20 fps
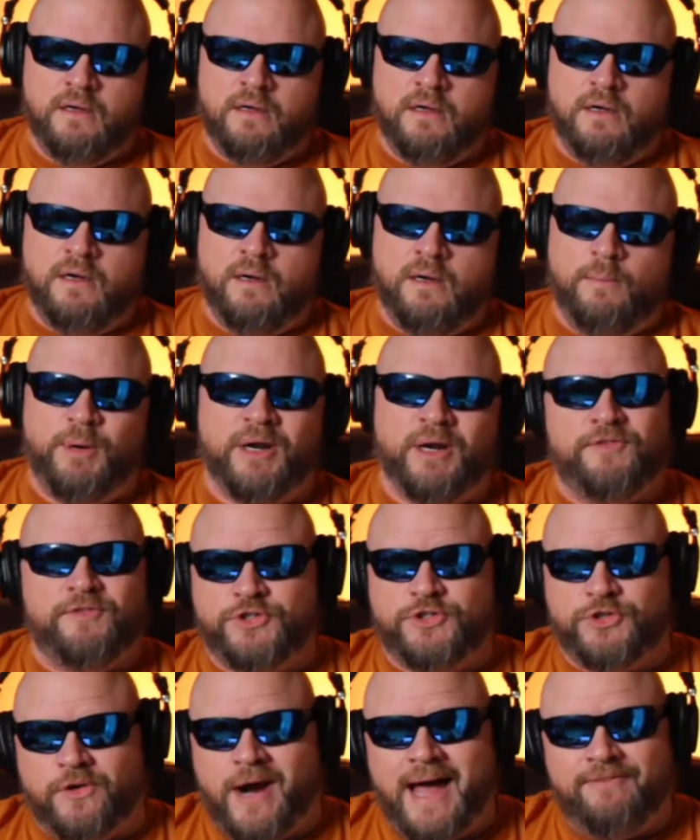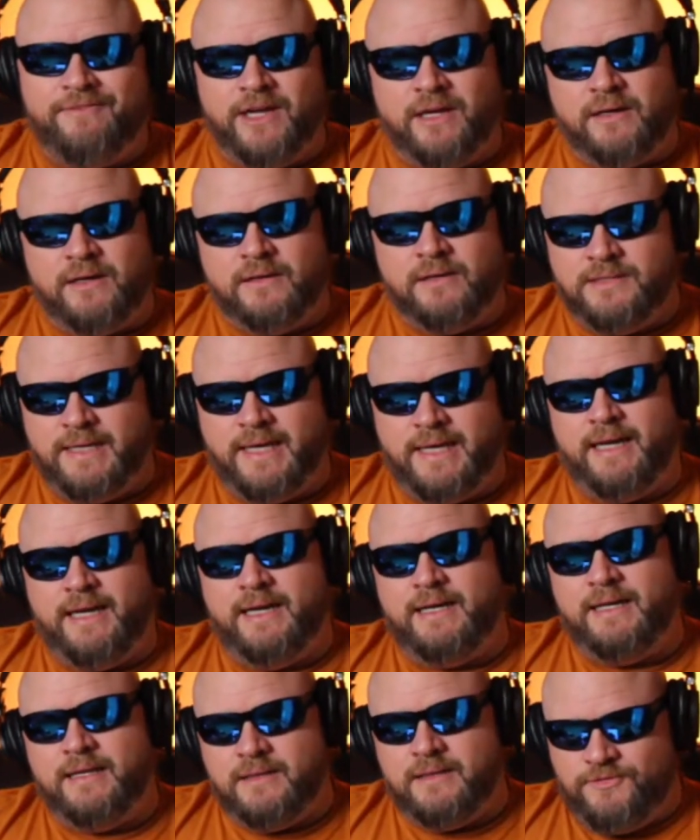But if you're driving to get into
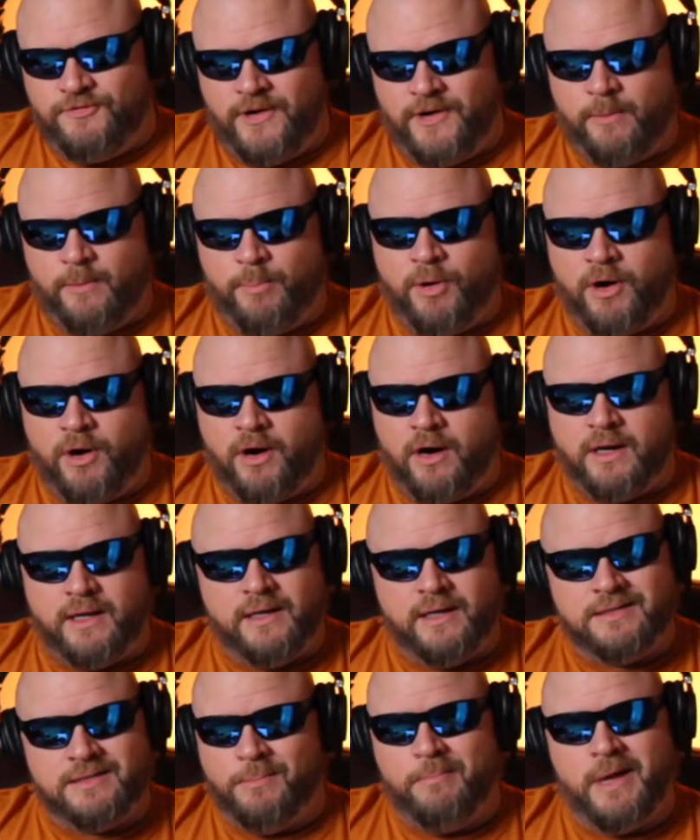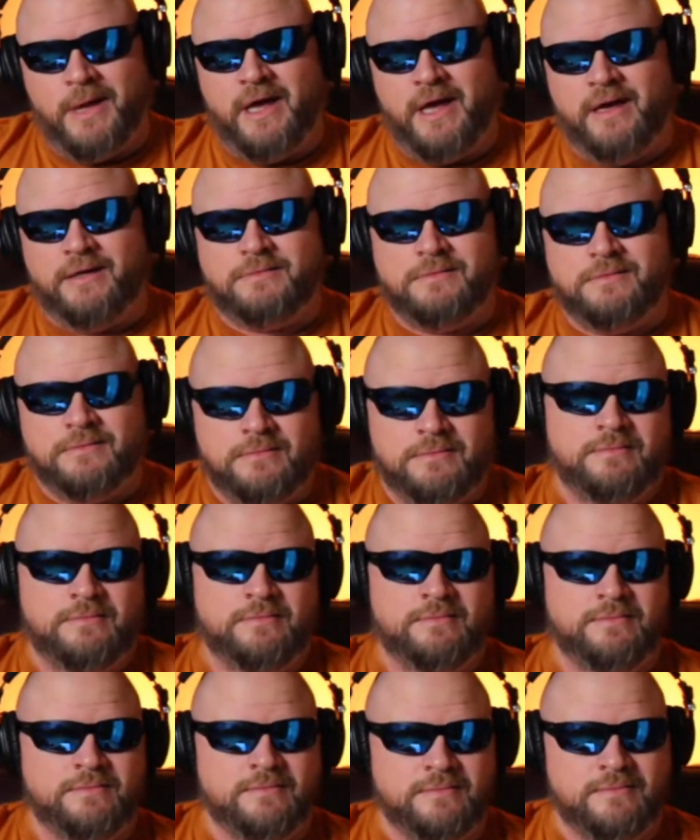the Fair Park, it is a mess,
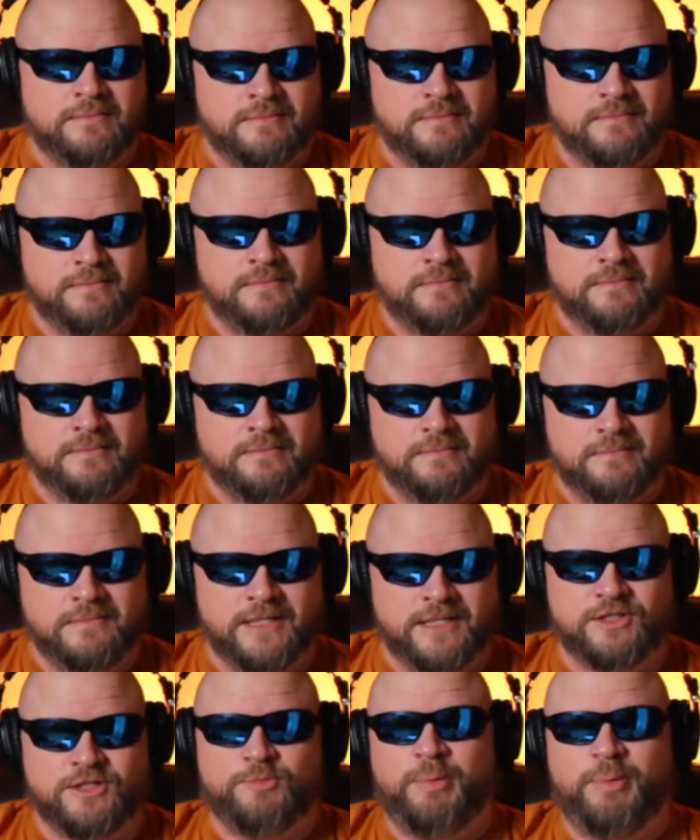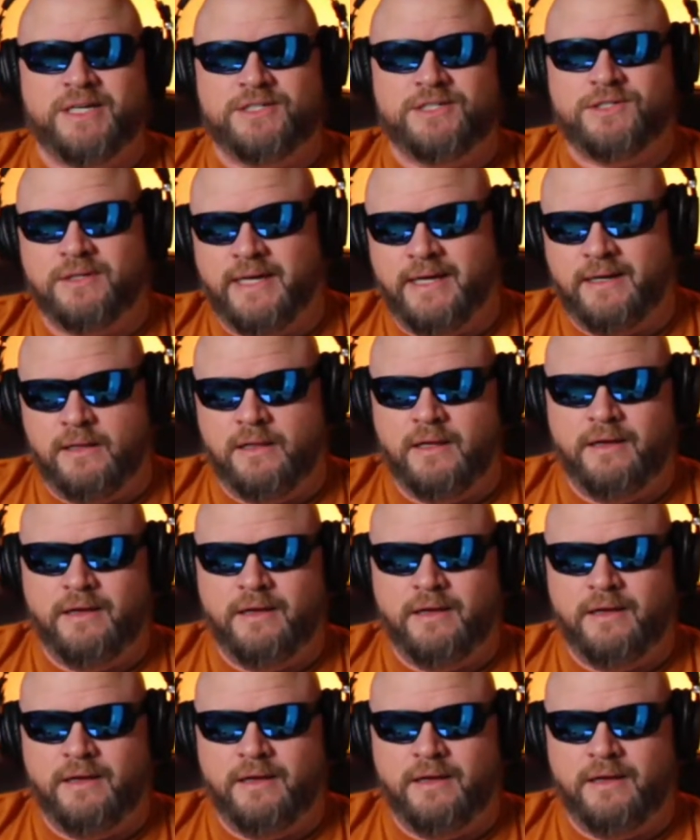especially at 11